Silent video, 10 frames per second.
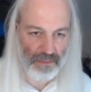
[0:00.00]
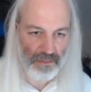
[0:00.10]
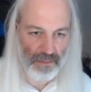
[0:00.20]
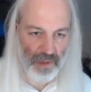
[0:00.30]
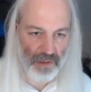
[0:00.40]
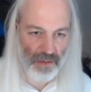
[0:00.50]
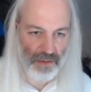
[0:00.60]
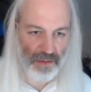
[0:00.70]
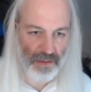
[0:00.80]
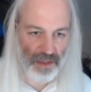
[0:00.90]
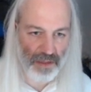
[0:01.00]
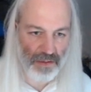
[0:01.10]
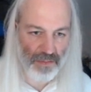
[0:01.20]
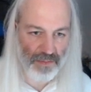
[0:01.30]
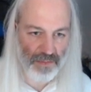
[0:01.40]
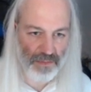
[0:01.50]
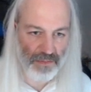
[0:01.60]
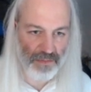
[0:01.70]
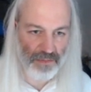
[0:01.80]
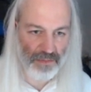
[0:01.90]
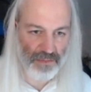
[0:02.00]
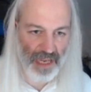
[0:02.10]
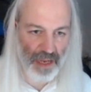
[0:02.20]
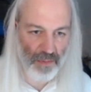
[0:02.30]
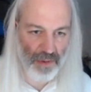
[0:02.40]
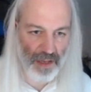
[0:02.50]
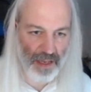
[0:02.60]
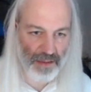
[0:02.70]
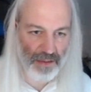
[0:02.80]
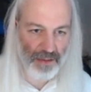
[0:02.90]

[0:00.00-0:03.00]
Or just begin with that.